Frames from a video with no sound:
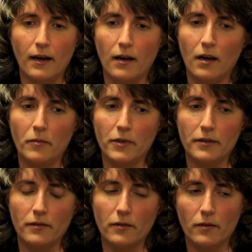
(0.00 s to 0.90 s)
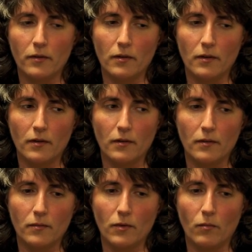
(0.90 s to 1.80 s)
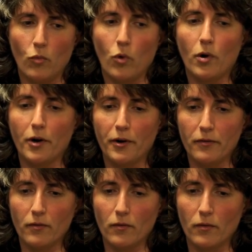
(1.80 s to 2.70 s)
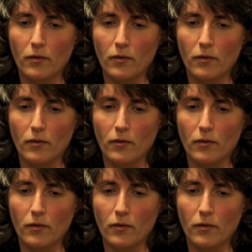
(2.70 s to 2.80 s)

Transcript: The more